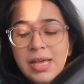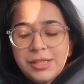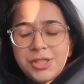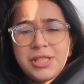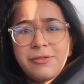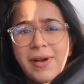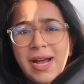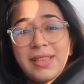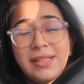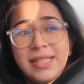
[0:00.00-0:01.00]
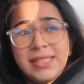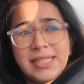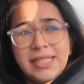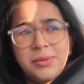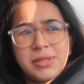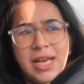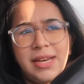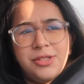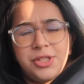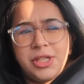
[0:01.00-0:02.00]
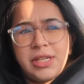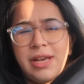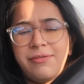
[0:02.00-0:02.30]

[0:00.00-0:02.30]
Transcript: It's just the fact that they did it was kind of dirty.